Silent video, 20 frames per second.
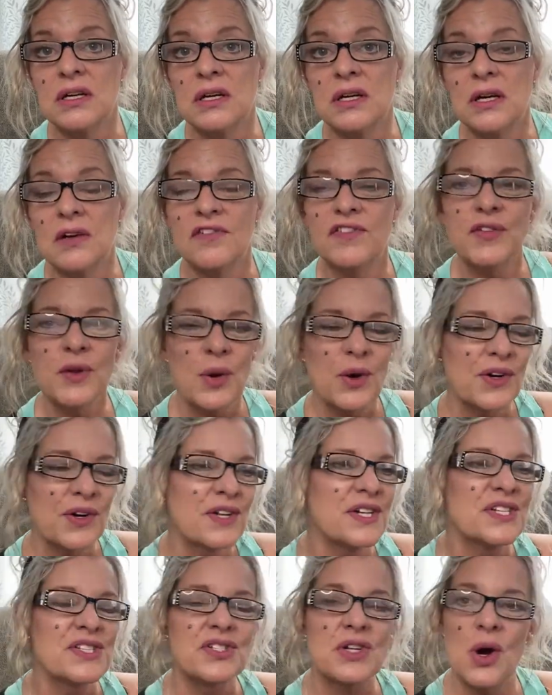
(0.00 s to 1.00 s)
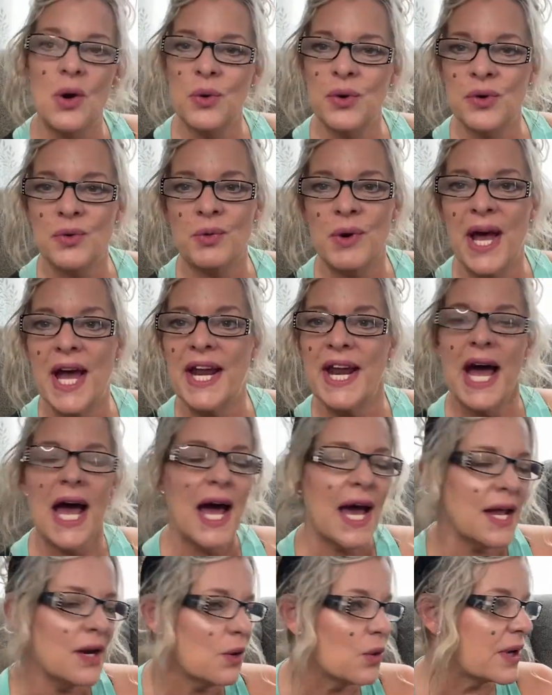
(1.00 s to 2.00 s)
Florida is going red.
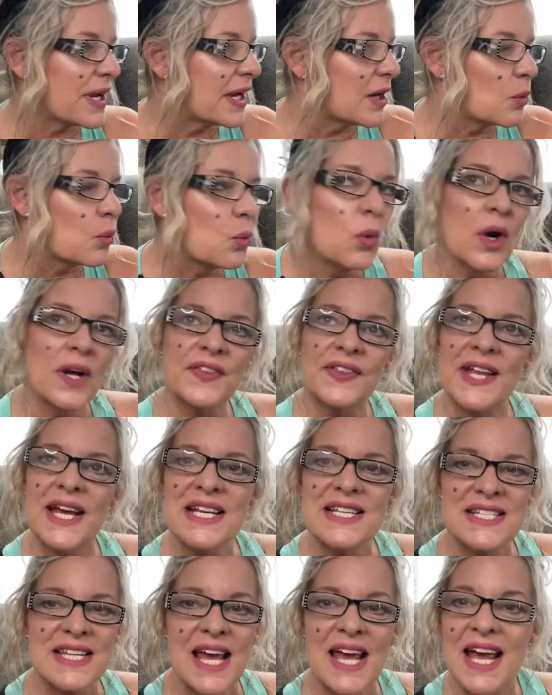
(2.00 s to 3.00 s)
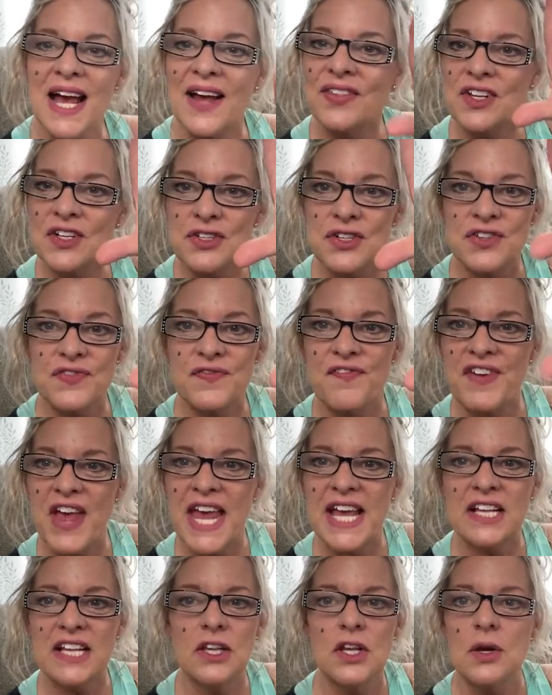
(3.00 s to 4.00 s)
I don't care what they say on their
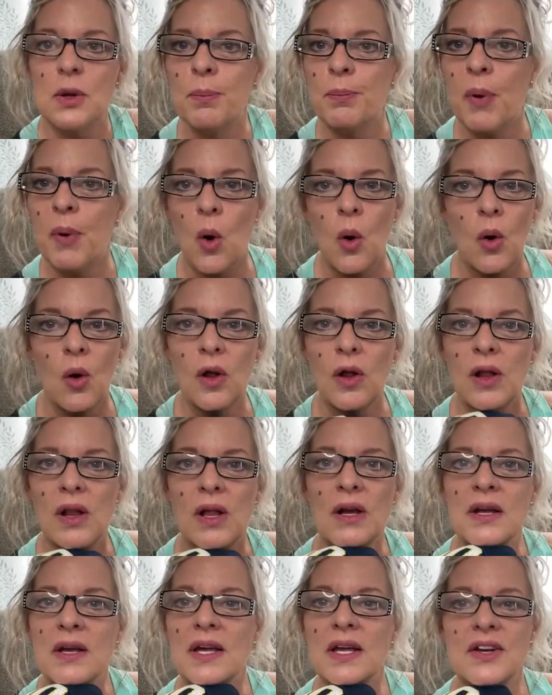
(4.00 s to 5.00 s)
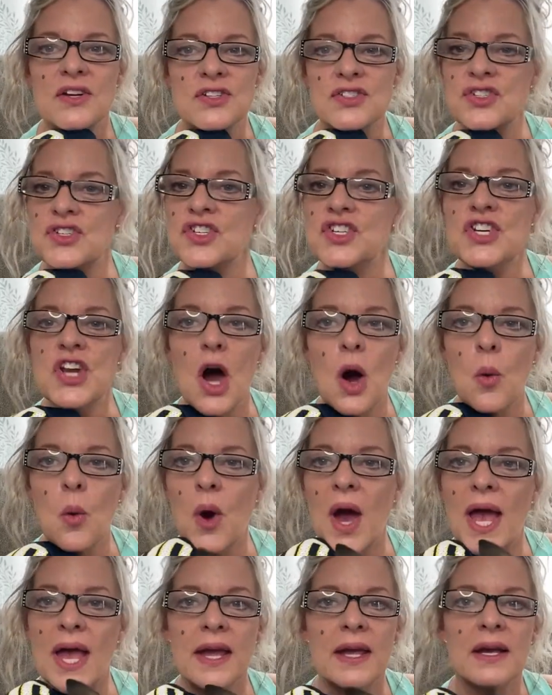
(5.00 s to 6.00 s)
fake little poll. There's no
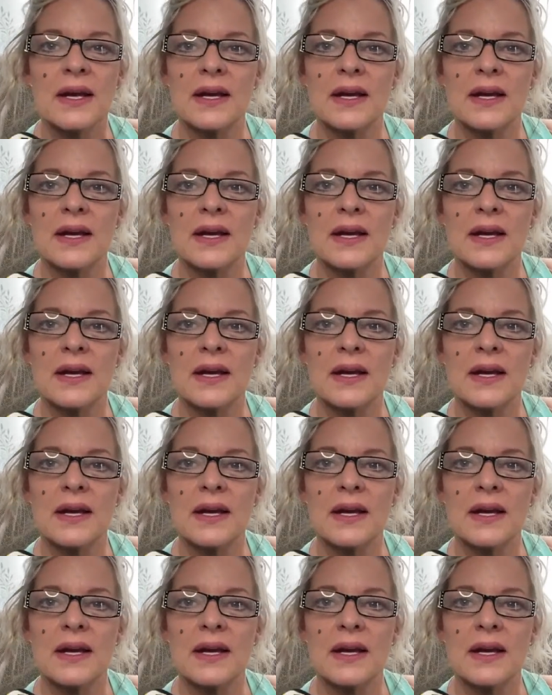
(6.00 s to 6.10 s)
way.